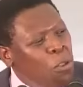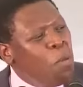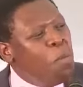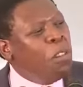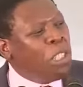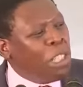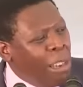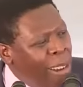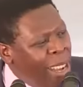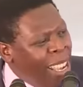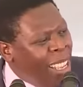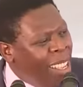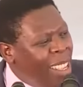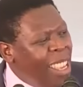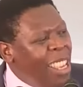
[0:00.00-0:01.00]

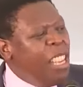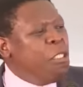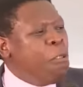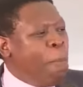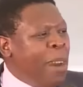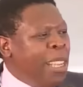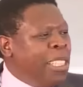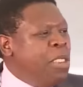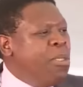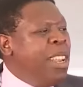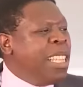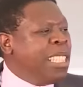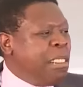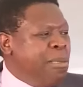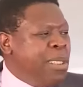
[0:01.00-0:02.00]
tumutoe, ili tupate
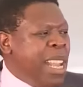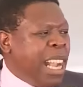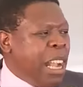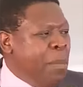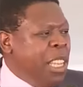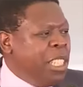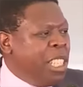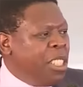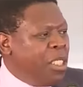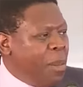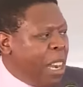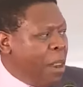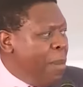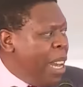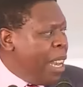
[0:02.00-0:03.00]
yule atakuja akamilisha hizo
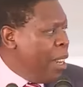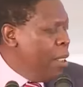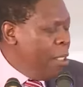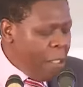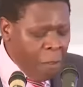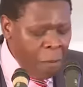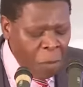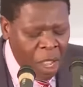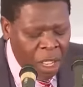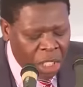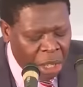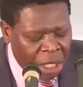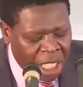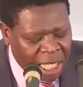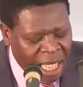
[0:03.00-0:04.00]
barabara.
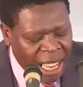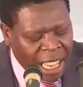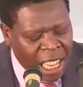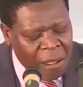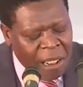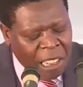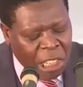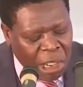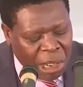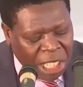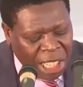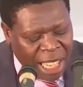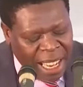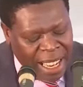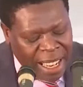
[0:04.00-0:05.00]
So sitaki ni
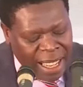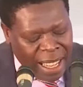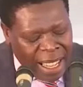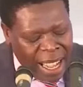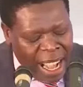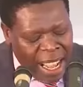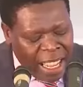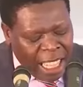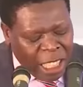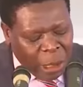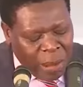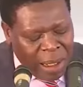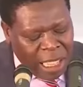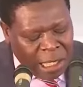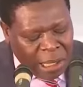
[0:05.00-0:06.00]
wachoshe, I just
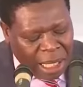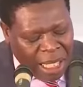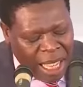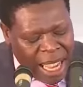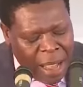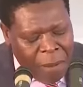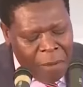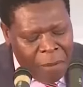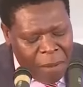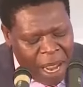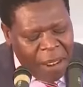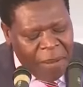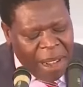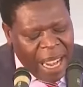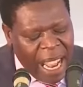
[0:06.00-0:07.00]
want to say I'm
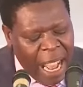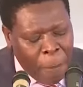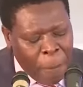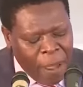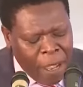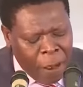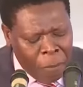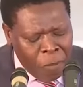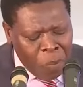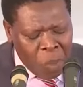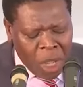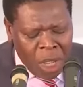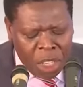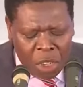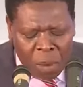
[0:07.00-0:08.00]
very, very happy
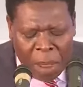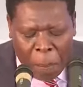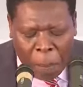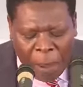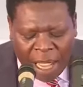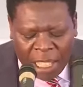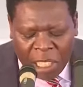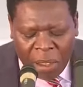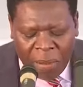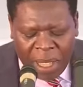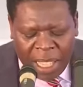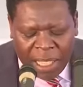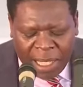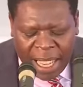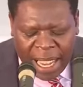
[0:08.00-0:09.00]
to be part of
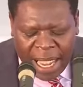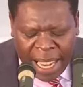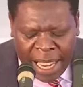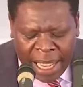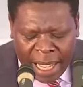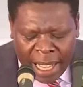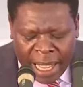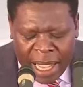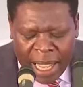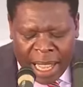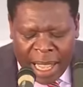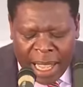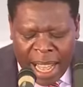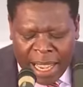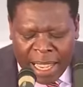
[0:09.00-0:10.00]
this day
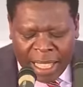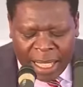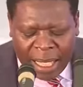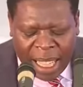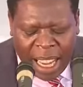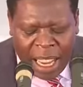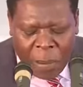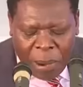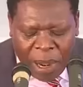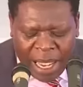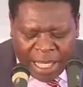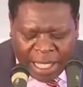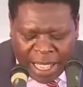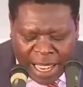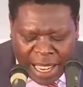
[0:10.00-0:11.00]
that is
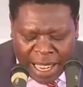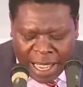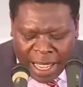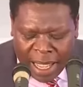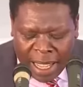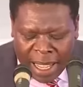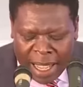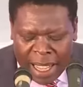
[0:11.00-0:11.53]
celebrating